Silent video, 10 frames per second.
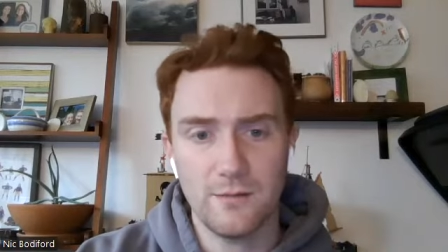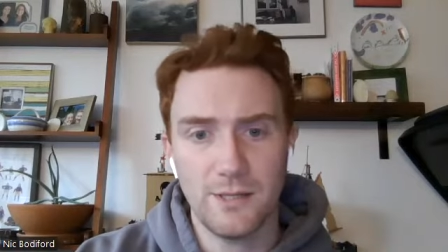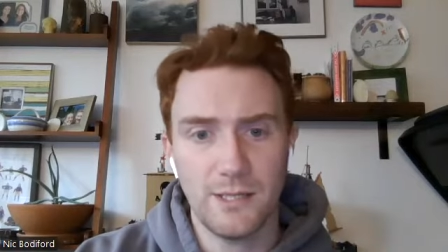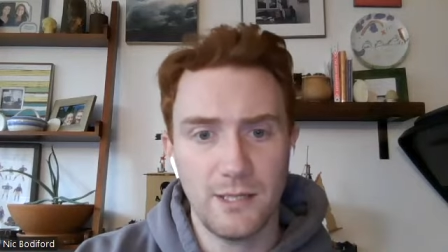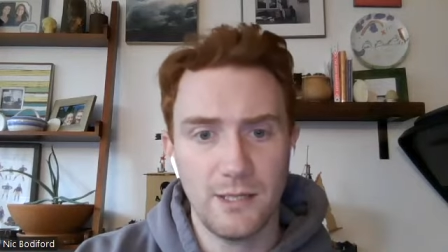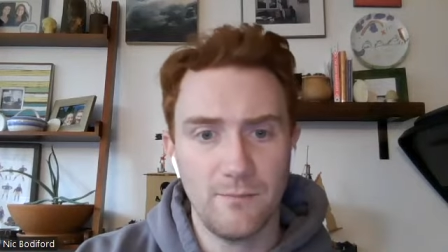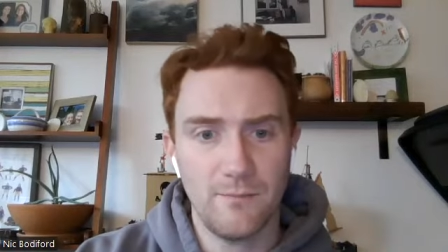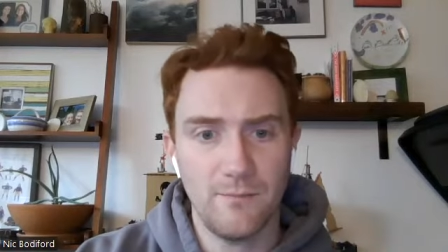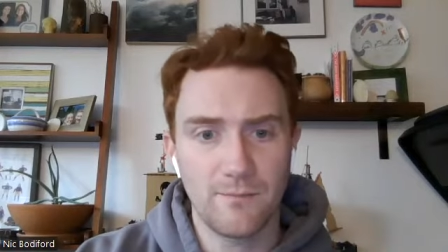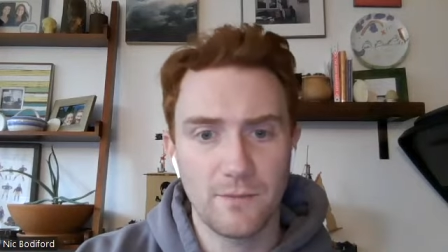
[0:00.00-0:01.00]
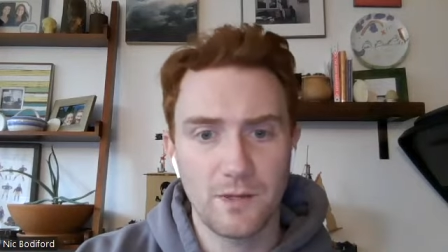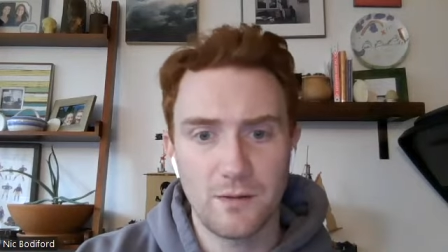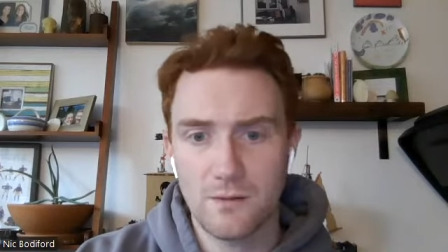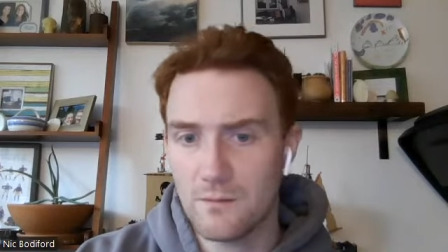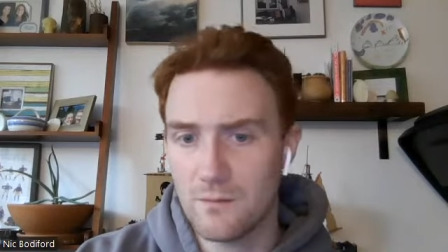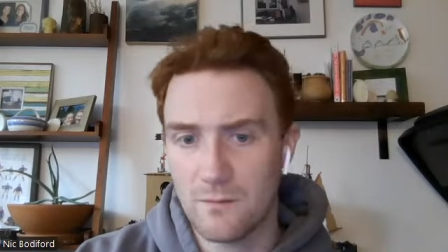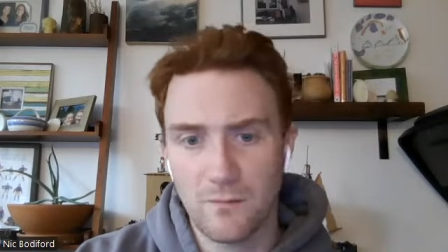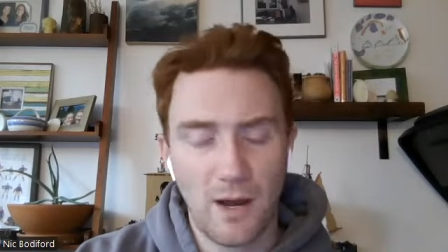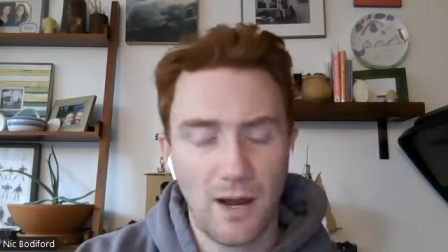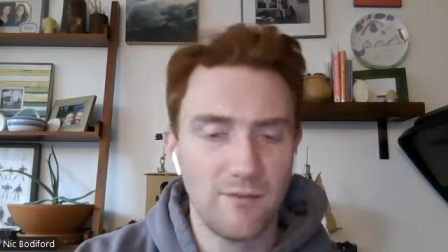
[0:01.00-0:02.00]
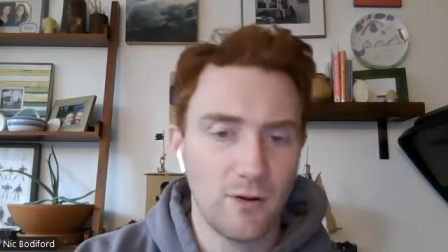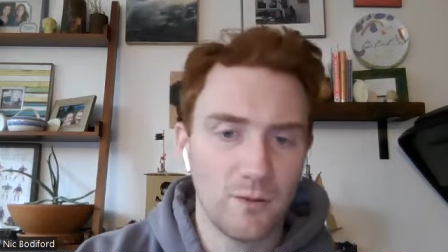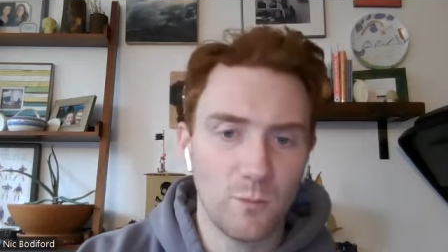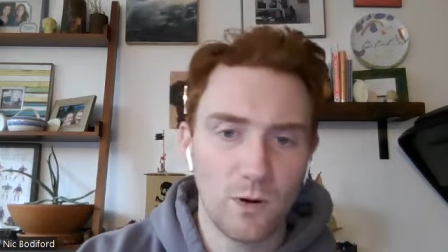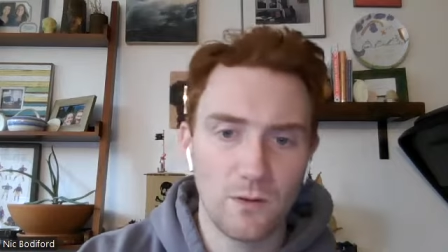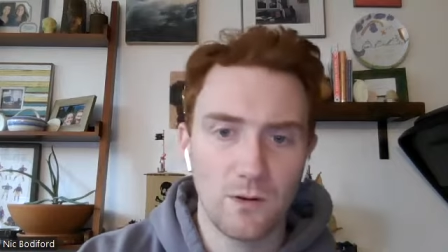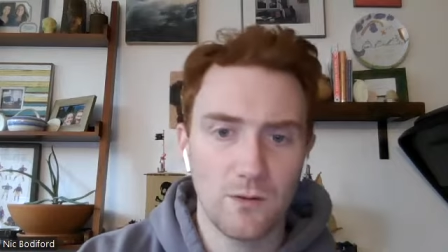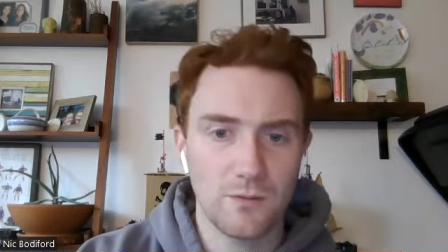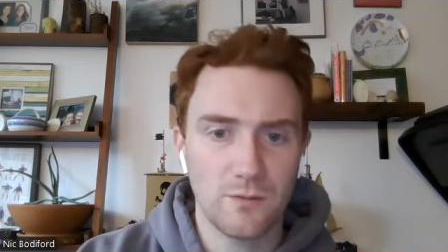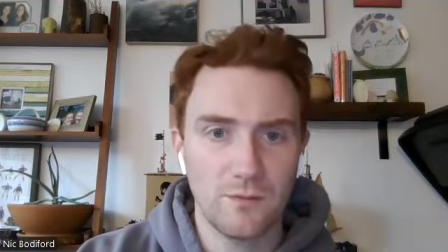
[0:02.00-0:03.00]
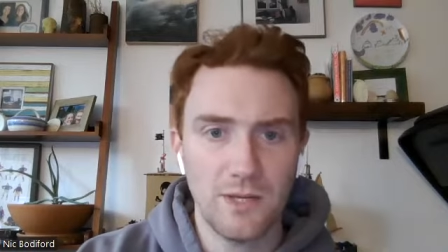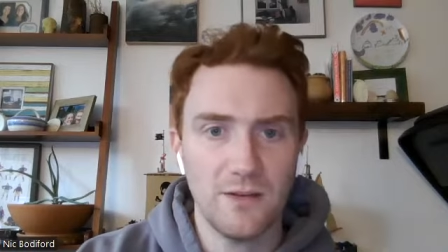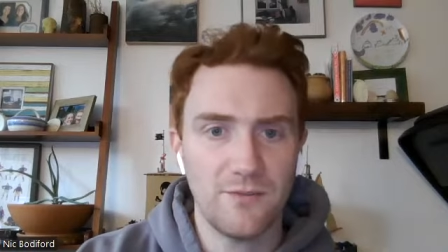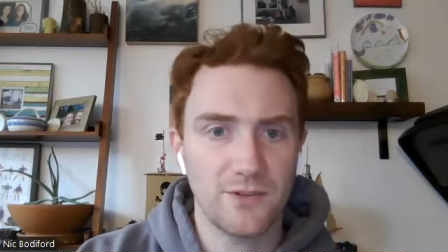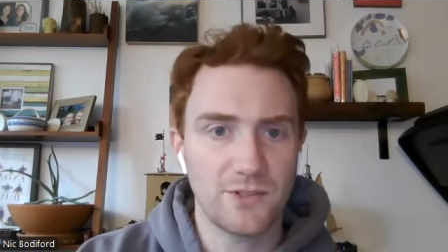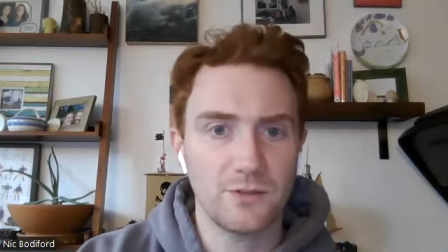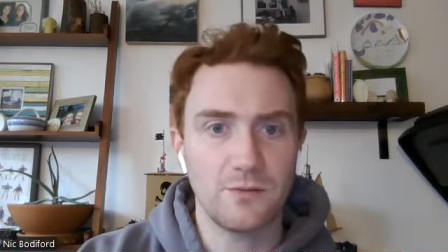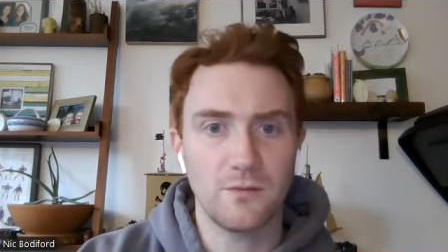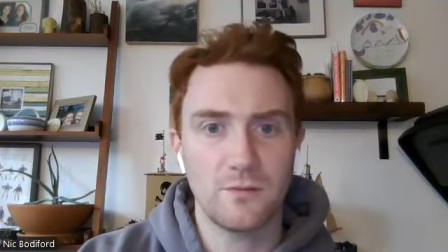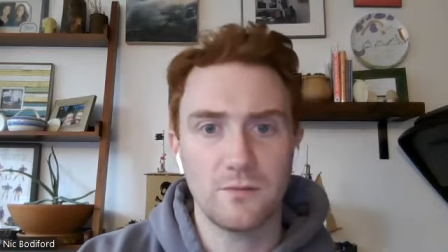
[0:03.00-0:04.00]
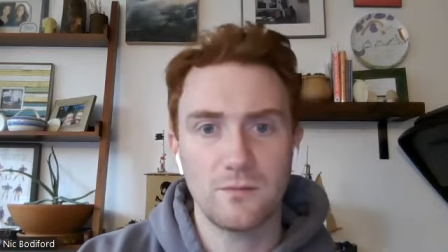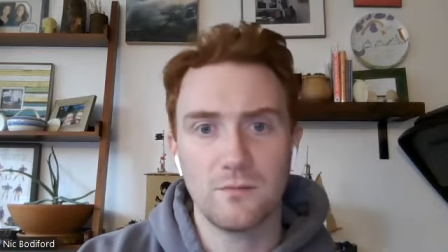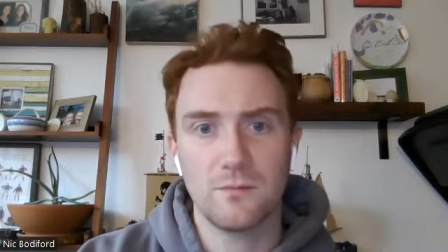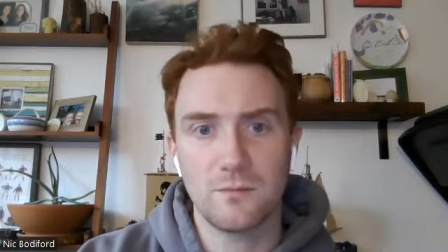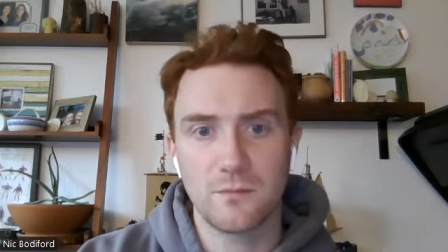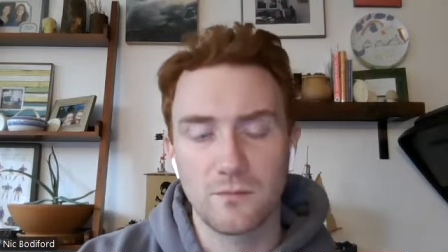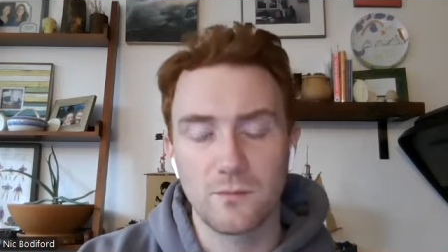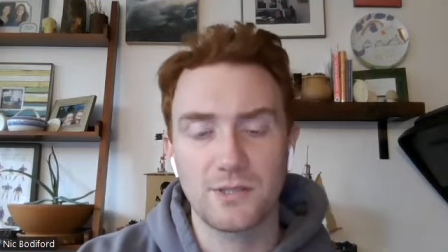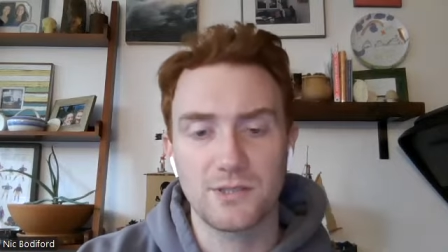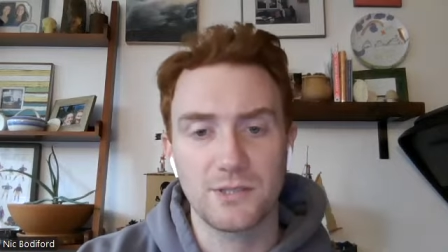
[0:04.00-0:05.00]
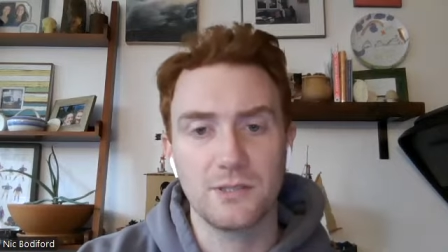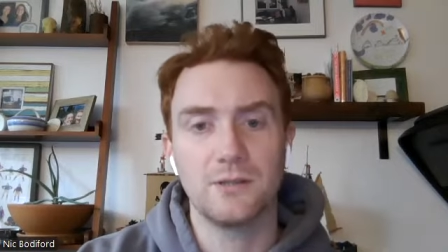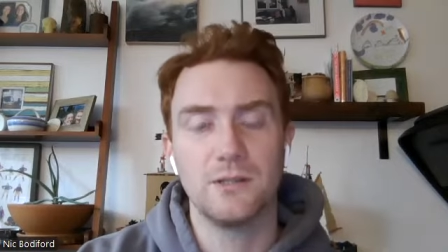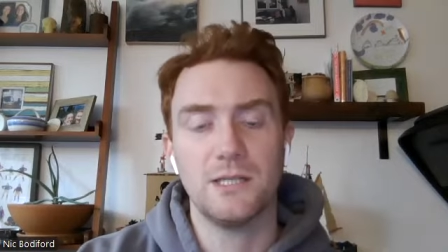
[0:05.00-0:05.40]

Um, high volume workload, inefficient rushing.